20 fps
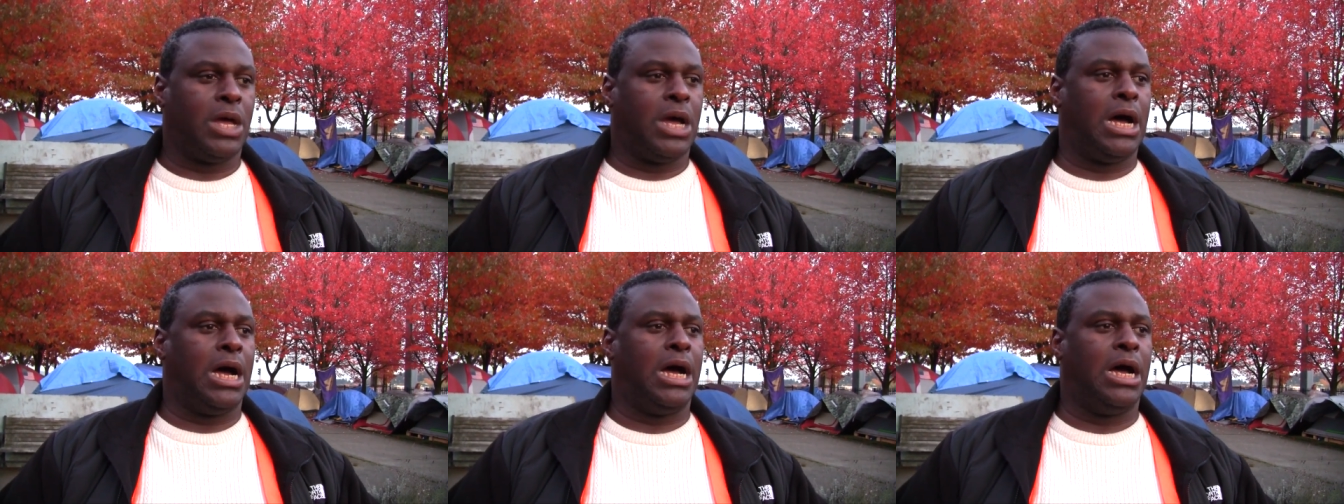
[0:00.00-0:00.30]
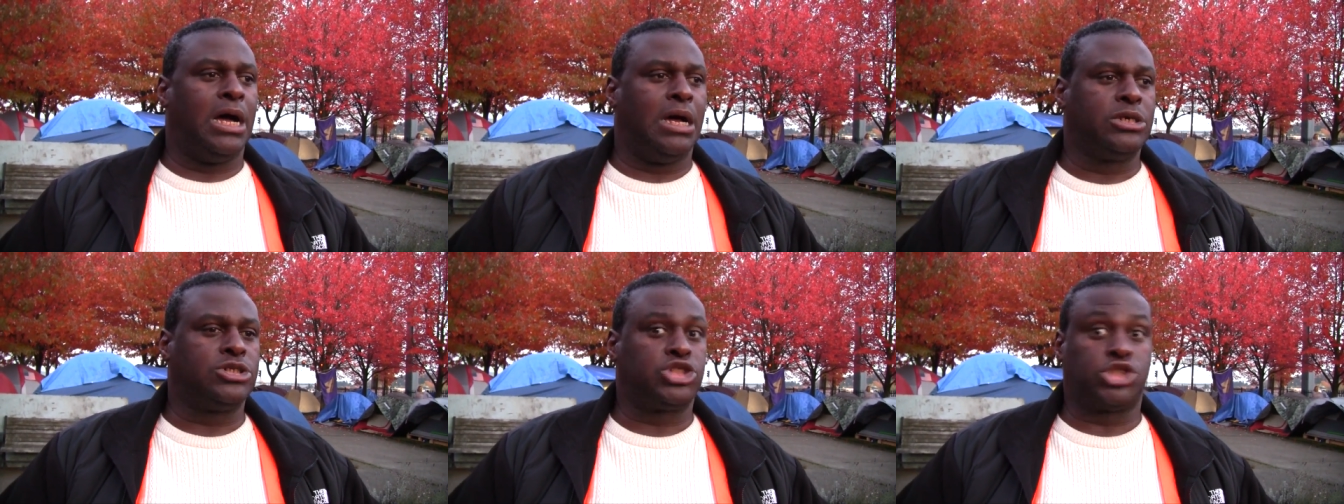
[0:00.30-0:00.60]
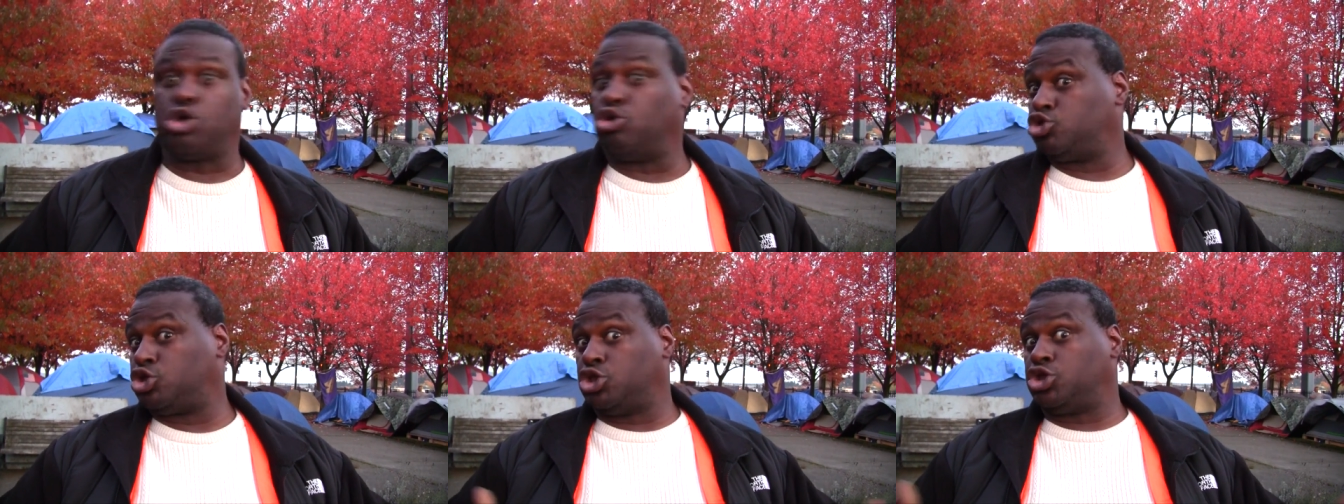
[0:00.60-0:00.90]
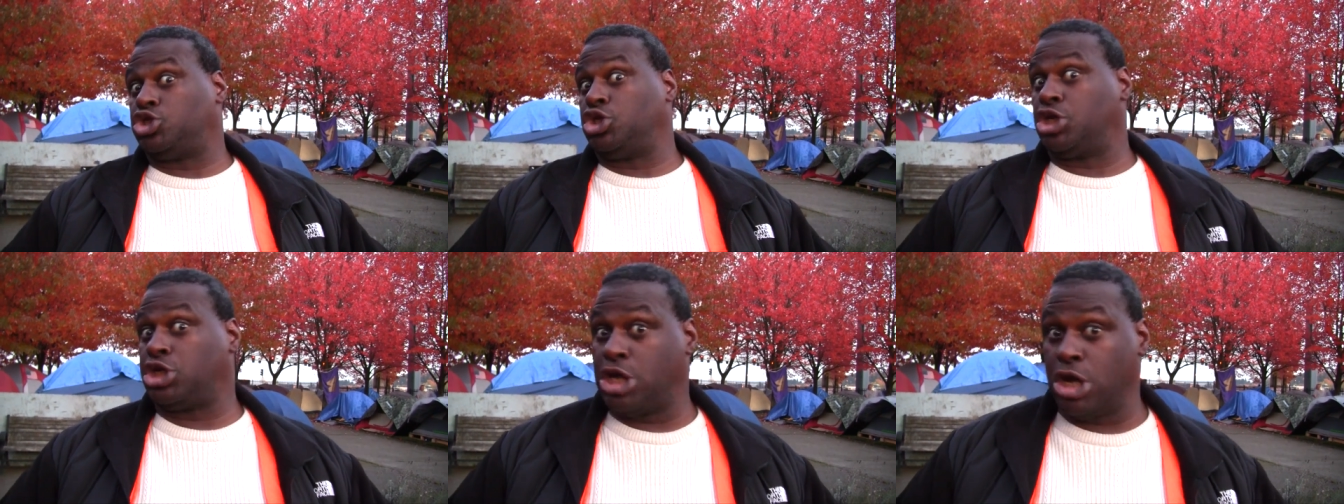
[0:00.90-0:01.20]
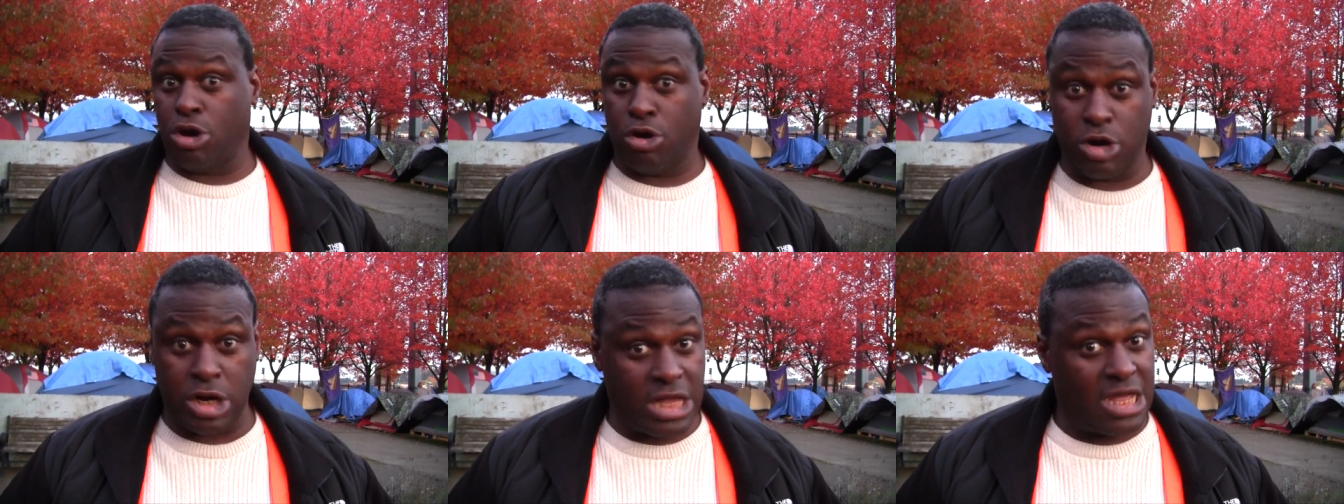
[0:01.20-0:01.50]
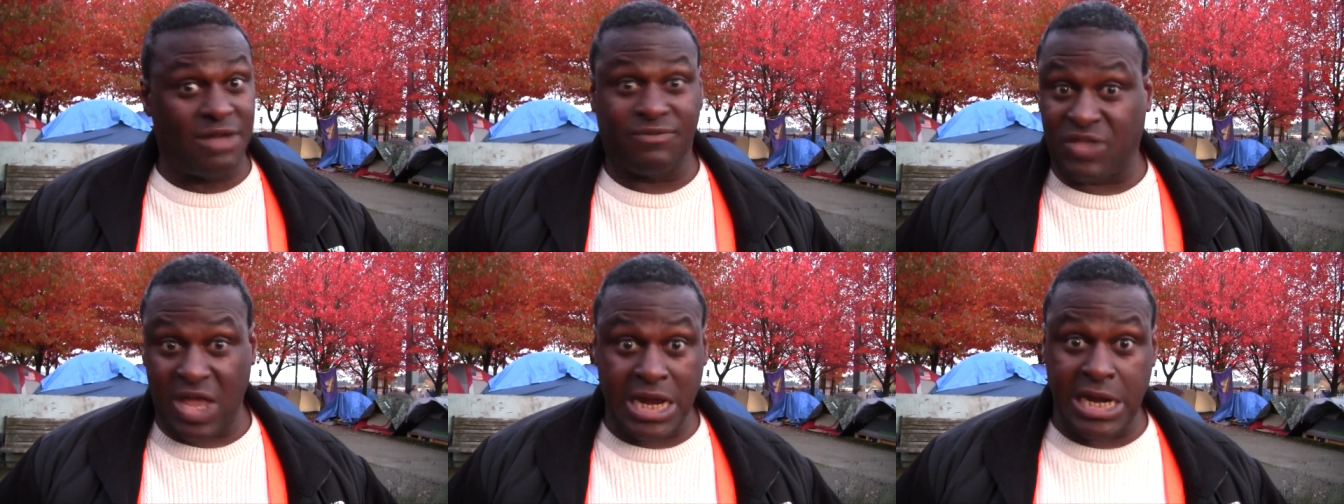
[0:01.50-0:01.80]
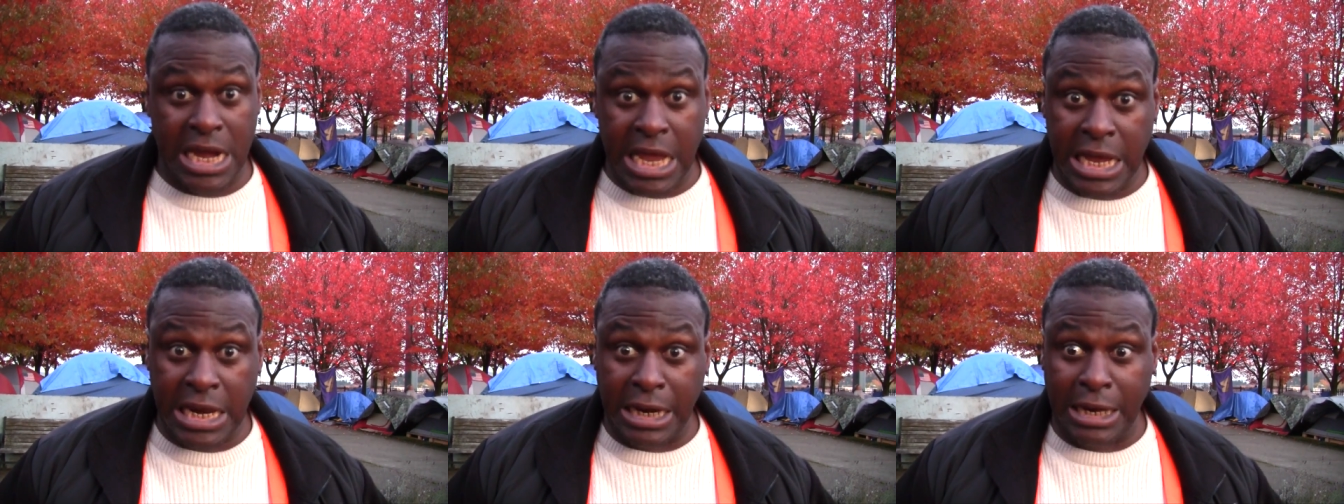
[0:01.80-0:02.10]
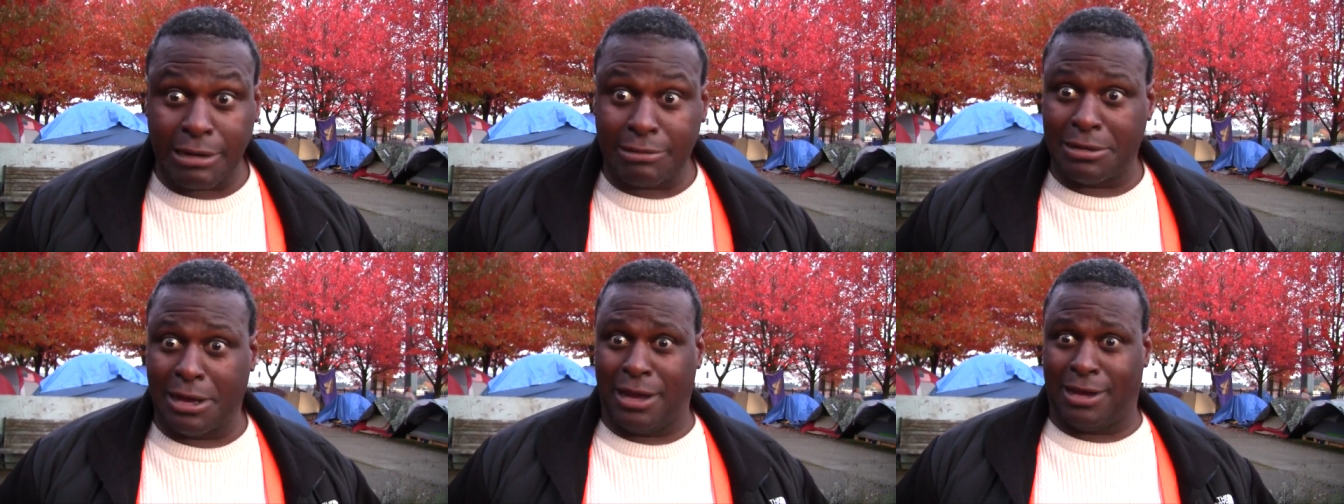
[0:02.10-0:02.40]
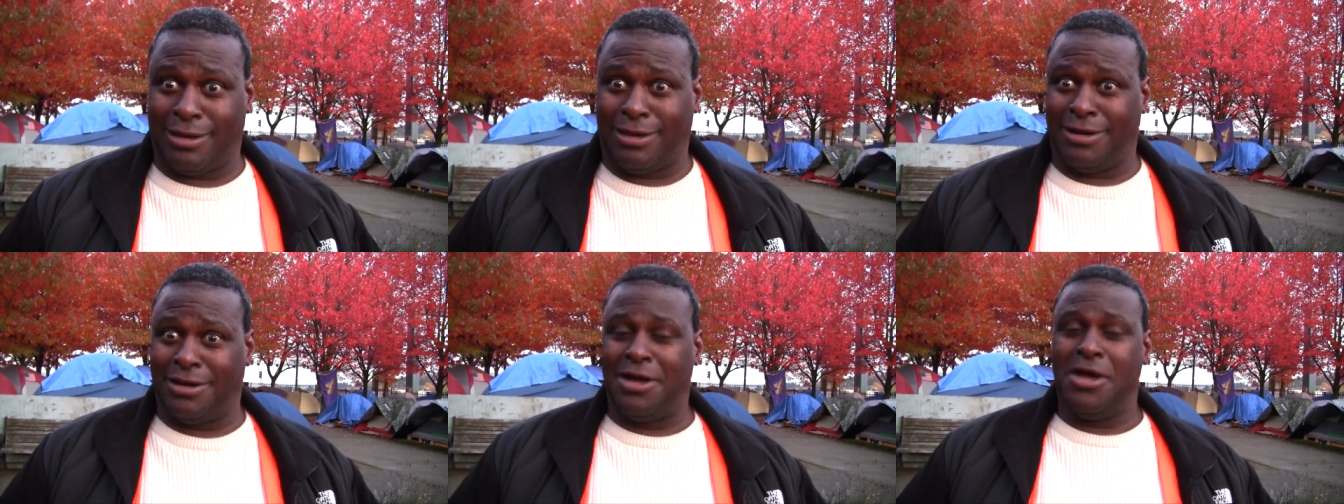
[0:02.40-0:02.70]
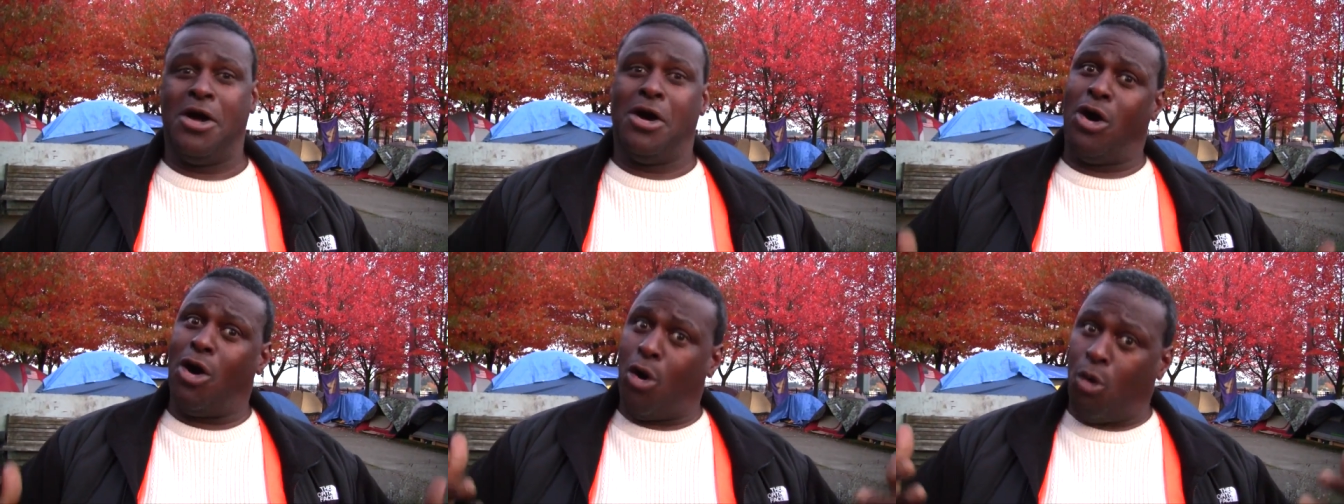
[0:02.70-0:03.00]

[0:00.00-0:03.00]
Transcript: uh, Social Security if they need it,